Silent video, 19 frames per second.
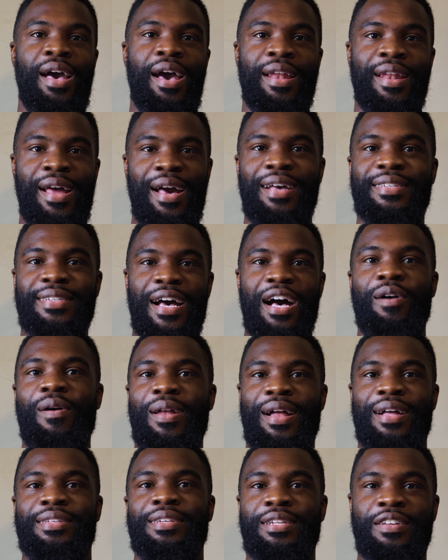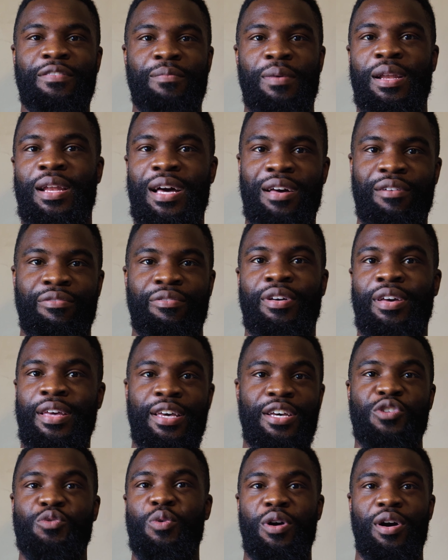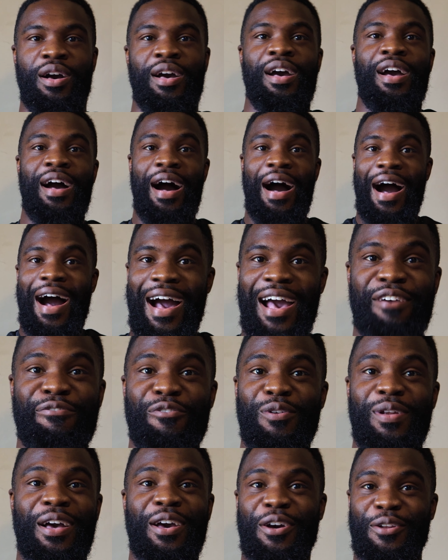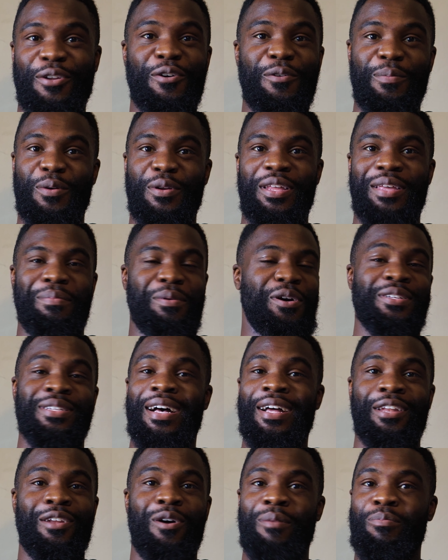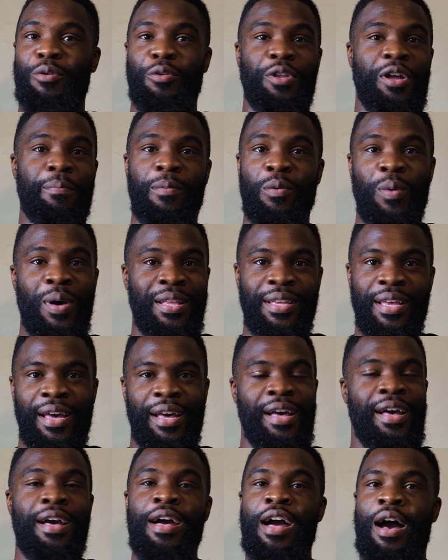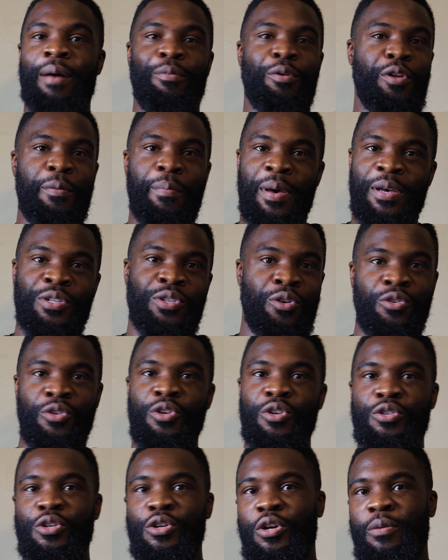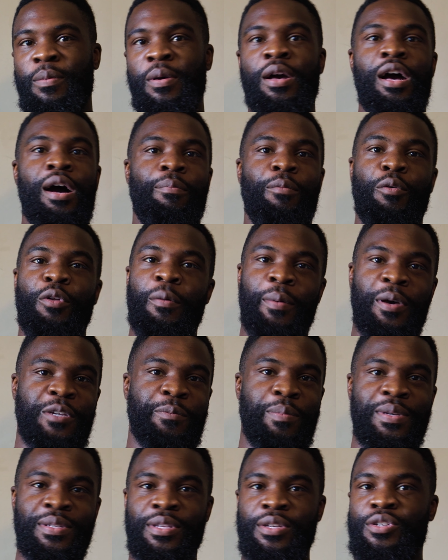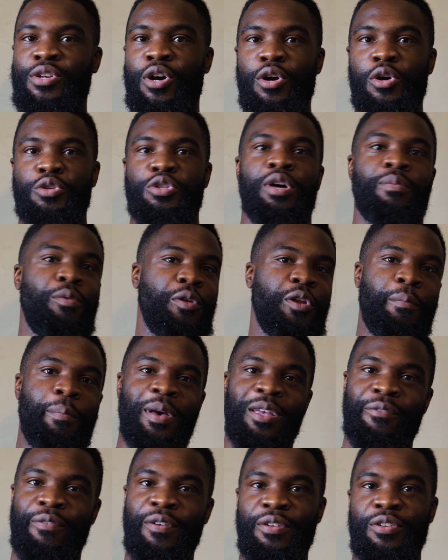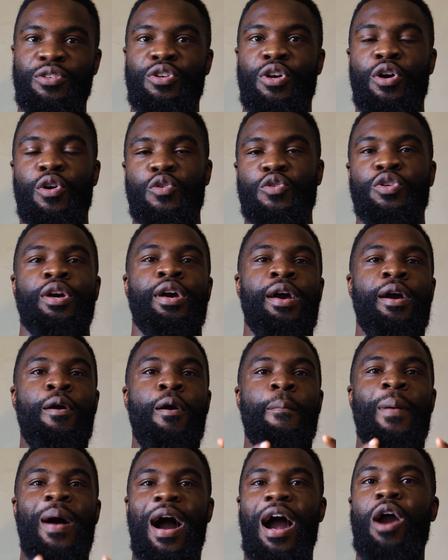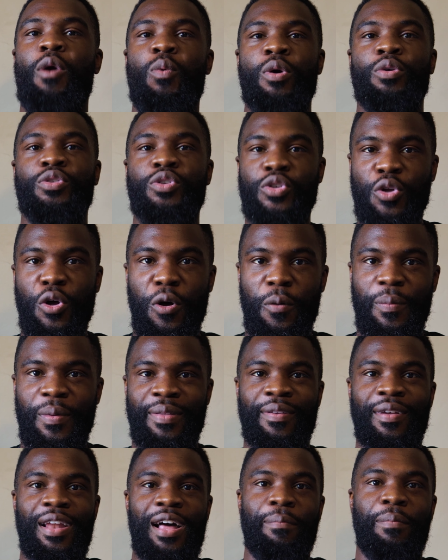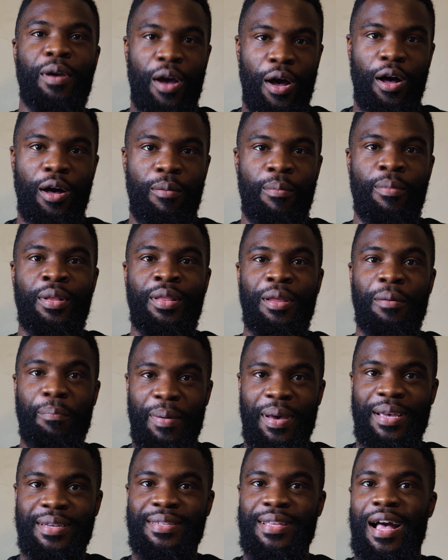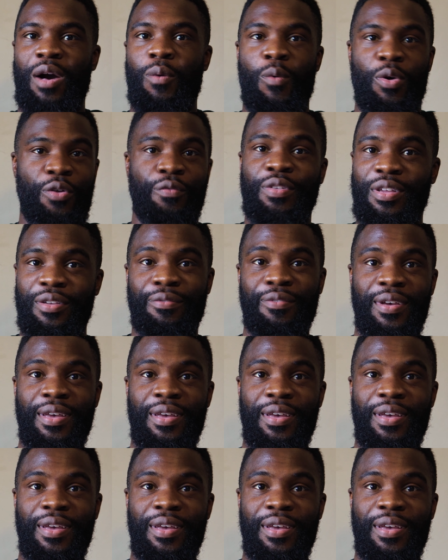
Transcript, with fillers: And that is how I like to live my life. And guess what? I feel like a nobody because I know I'm not number one yet. I'm not the best on YouTube. I'm not the best business coach. I'm not the best fitness coach. But I won't stop until I become the best at one of these